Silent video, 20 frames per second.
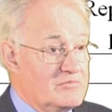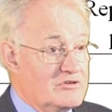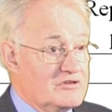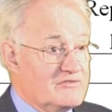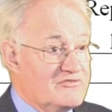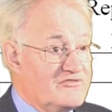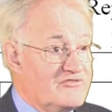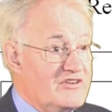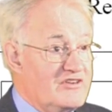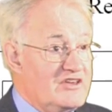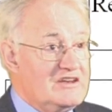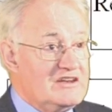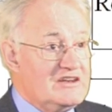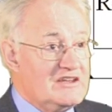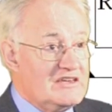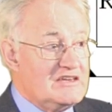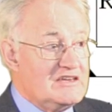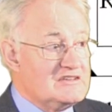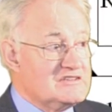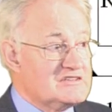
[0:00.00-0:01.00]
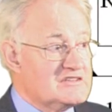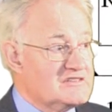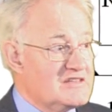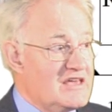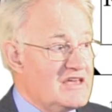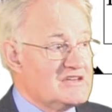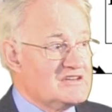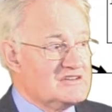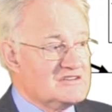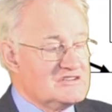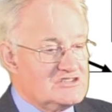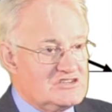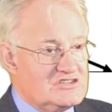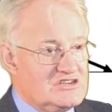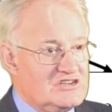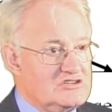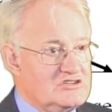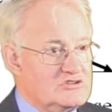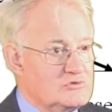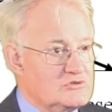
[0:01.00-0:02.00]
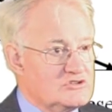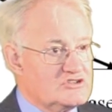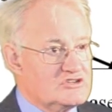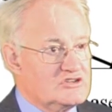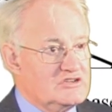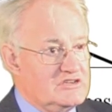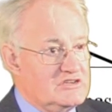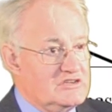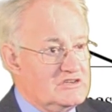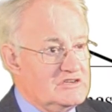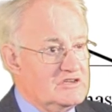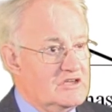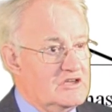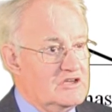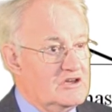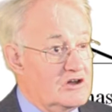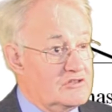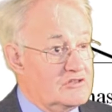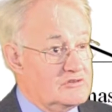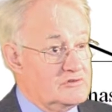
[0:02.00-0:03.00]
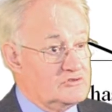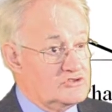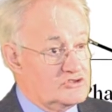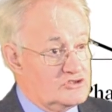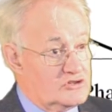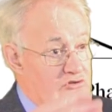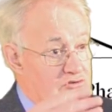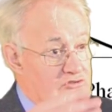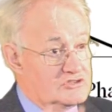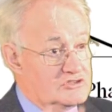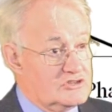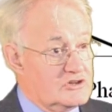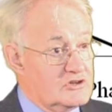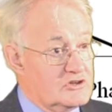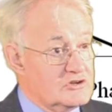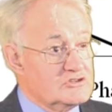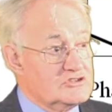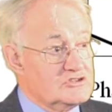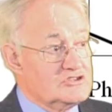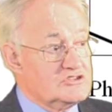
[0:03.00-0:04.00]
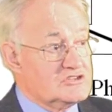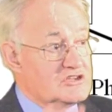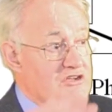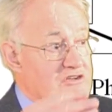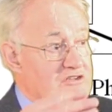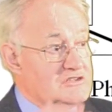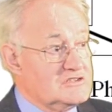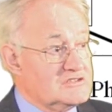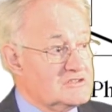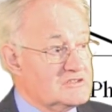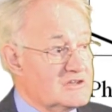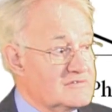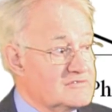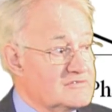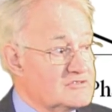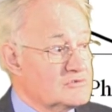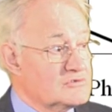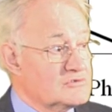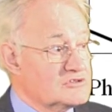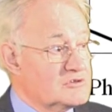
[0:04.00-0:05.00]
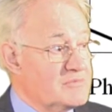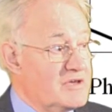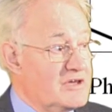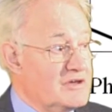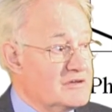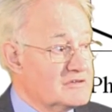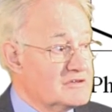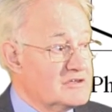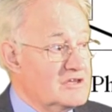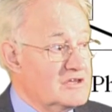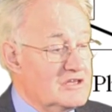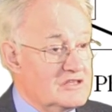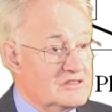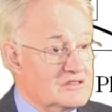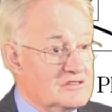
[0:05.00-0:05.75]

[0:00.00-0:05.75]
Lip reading: But feeding into that continuously are those toxicology studies that I've talked about,